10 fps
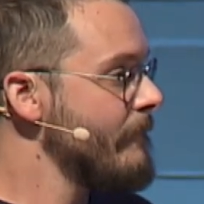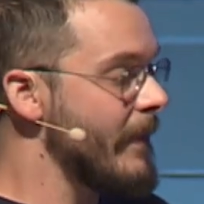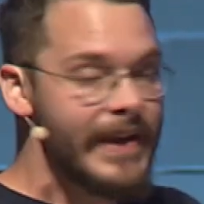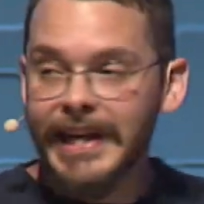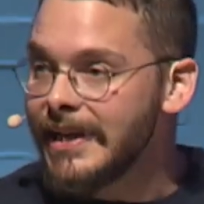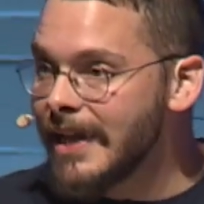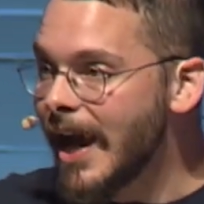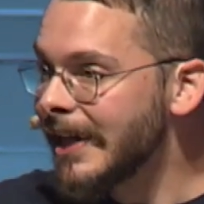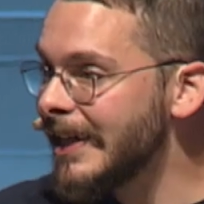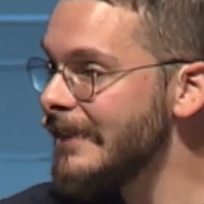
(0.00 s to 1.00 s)
They
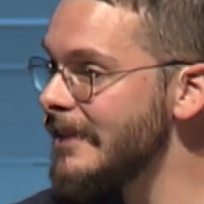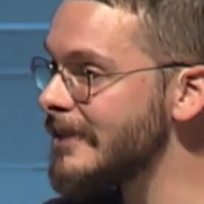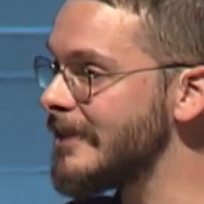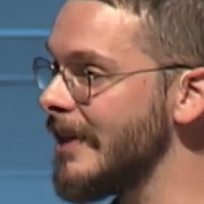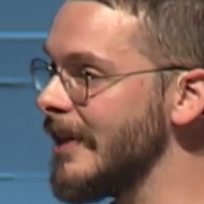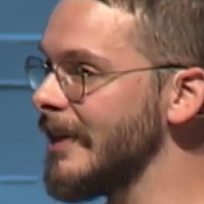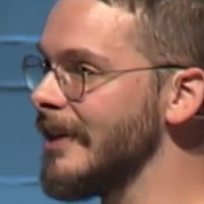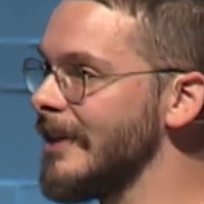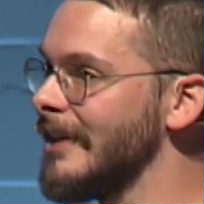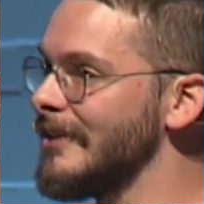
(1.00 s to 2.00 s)
cannot get this thing
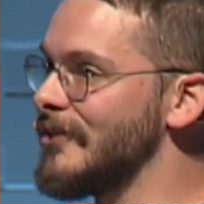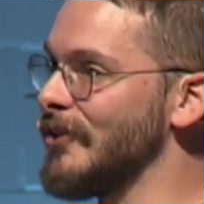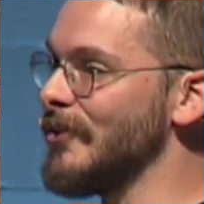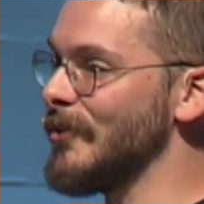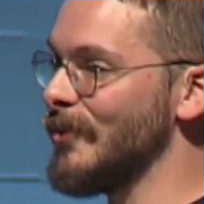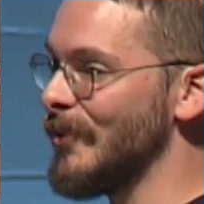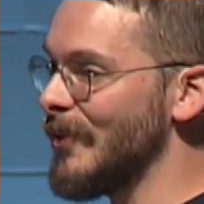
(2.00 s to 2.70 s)
to